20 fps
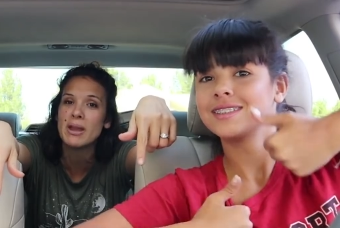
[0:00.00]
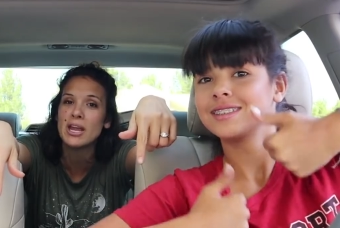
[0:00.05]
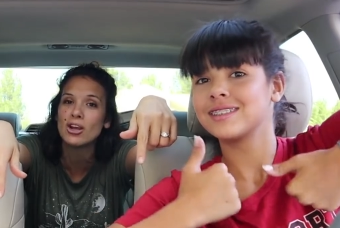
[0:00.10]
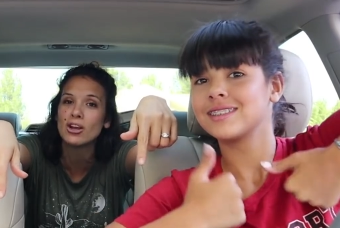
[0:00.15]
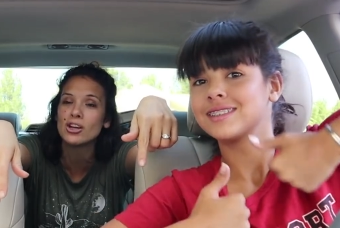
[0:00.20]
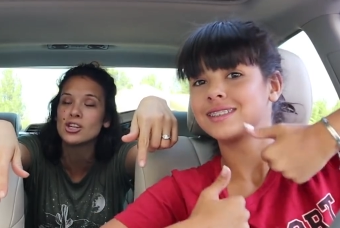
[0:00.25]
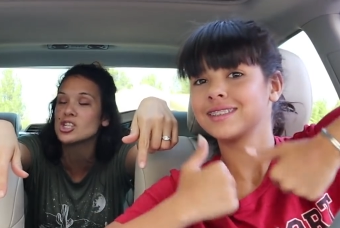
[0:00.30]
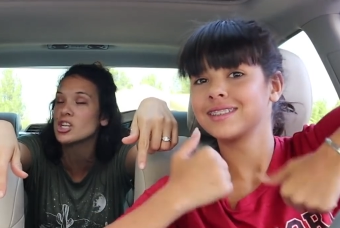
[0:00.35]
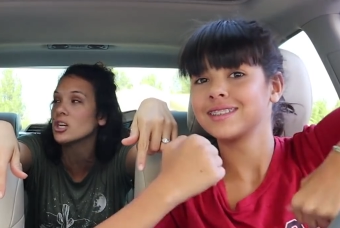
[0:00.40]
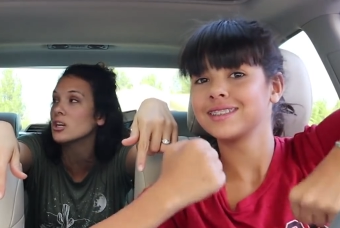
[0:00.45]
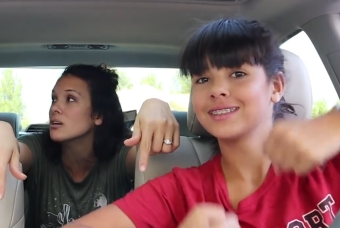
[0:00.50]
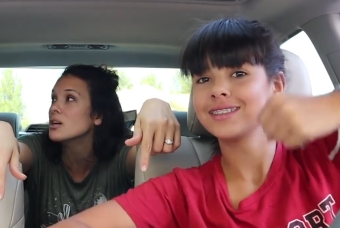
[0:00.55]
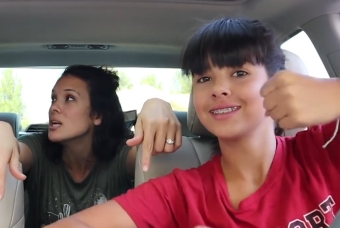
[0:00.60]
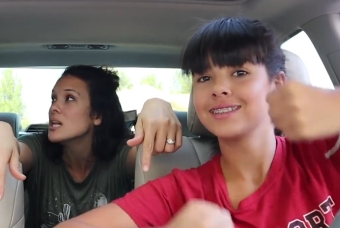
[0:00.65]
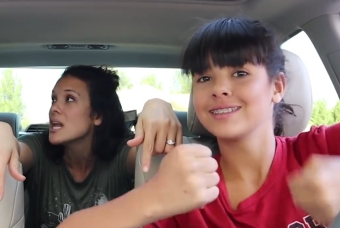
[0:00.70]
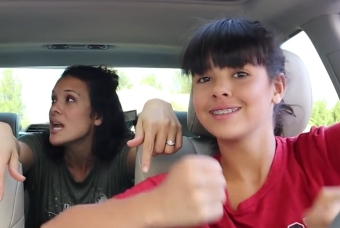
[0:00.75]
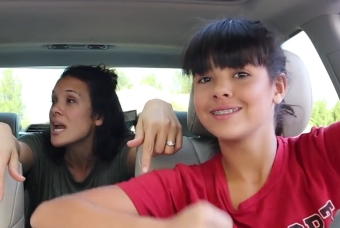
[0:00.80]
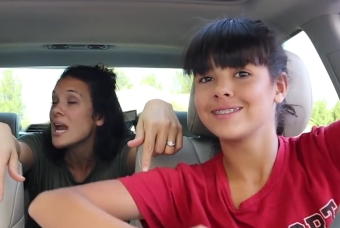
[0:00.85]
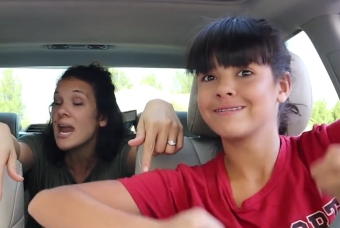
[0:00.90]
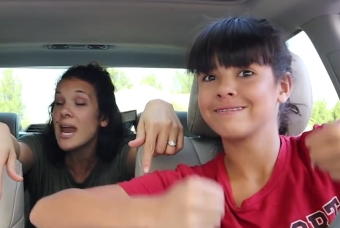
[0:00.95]
Speaker 1: make her do.
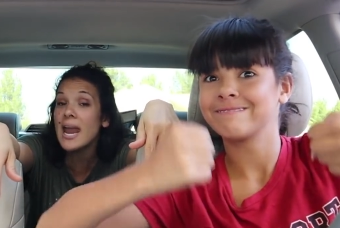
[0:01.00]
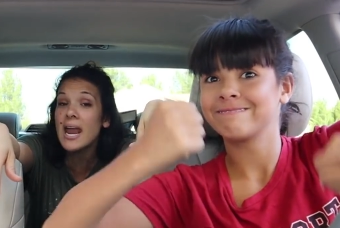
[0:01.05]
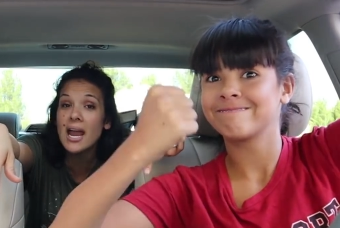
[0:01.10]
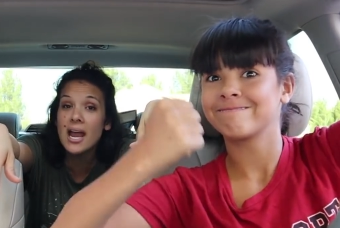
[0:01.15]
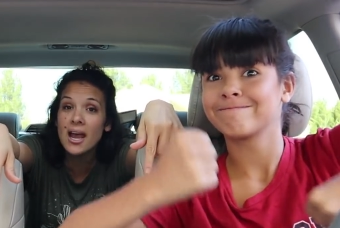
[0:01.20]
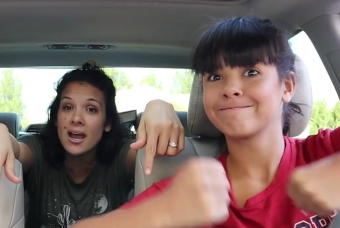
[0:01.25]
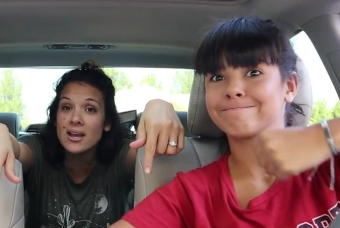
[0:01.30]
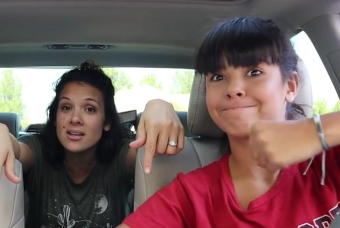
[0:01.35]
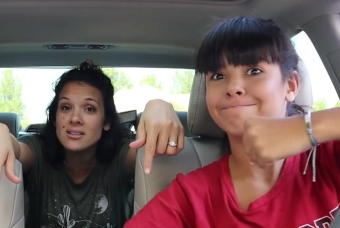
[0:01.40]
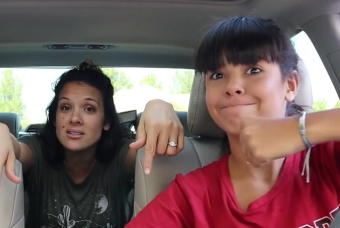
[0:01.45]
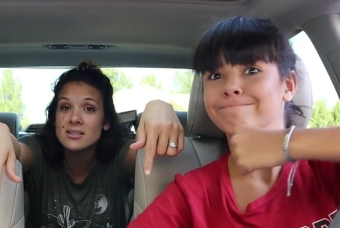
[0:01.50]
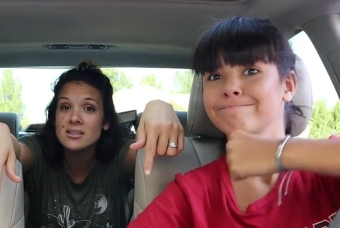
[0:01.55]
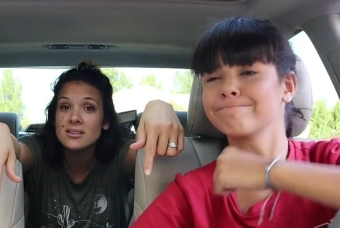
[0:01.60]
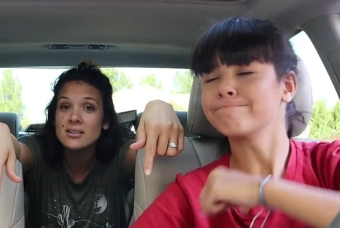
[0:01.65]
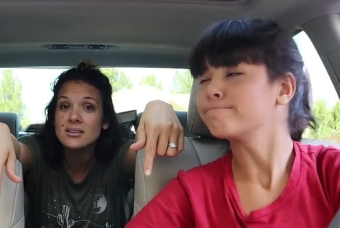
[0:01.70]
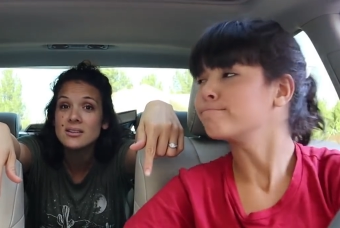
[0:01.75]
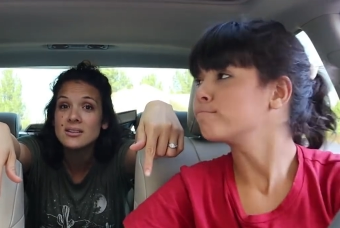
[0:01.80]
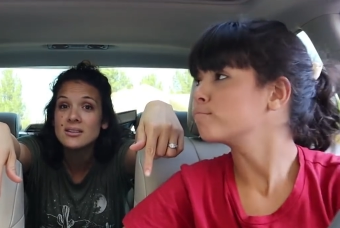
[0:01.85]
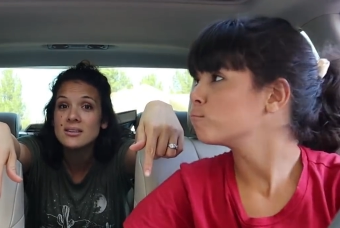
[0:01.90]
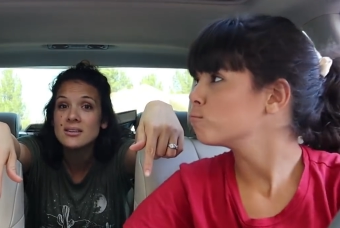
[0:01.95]
And
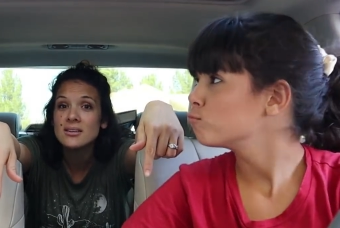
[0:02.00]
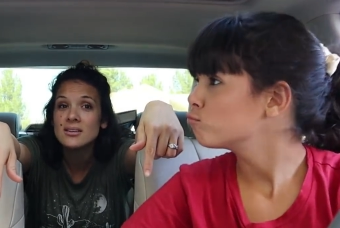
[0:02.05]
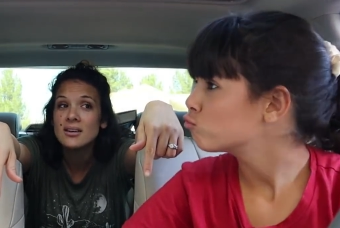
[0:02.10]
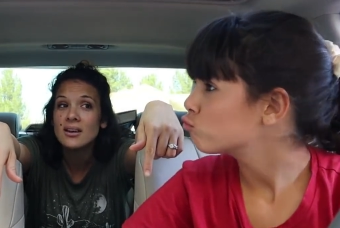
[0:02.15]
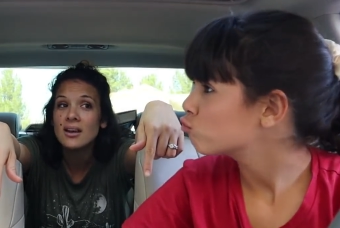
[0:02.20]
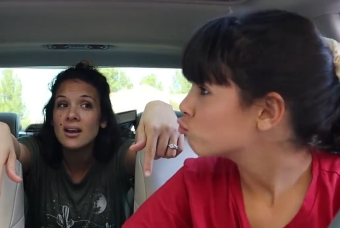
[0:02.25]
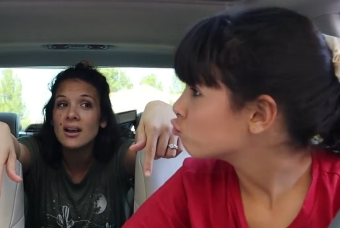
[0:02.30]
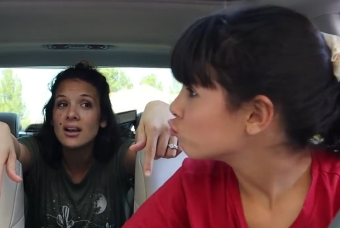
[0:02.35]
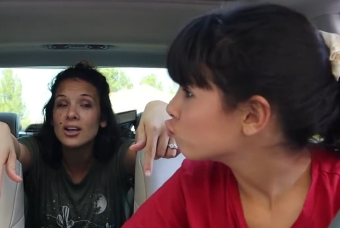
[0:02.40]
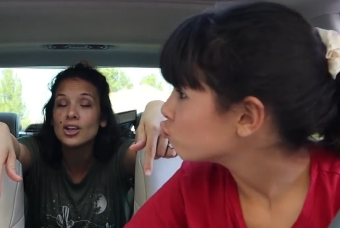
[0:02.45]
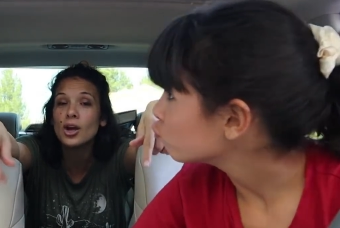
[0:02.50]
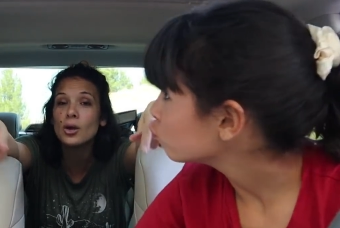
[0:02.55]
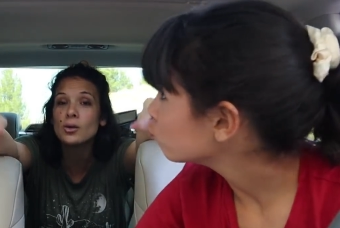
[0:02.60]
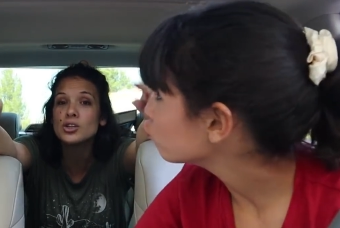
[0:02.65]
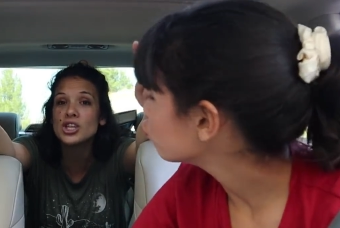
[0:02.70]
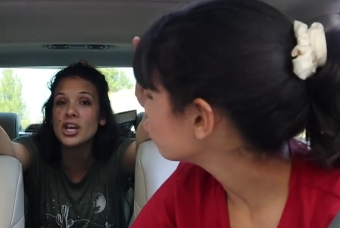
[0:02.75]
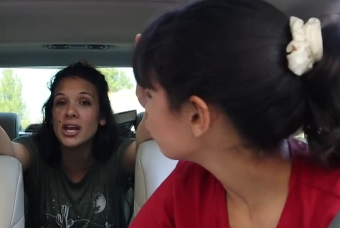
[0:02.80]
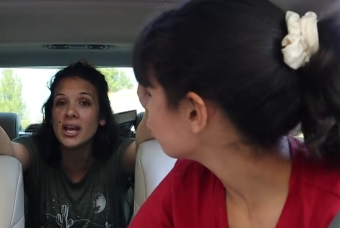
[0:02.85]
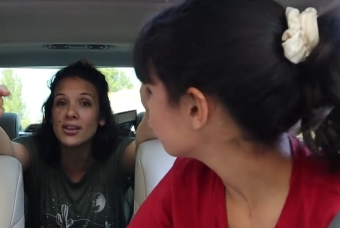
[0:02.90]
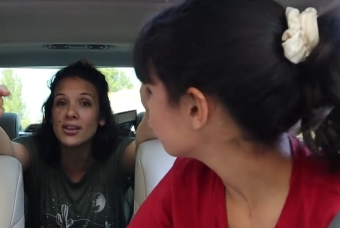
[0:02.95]
go and check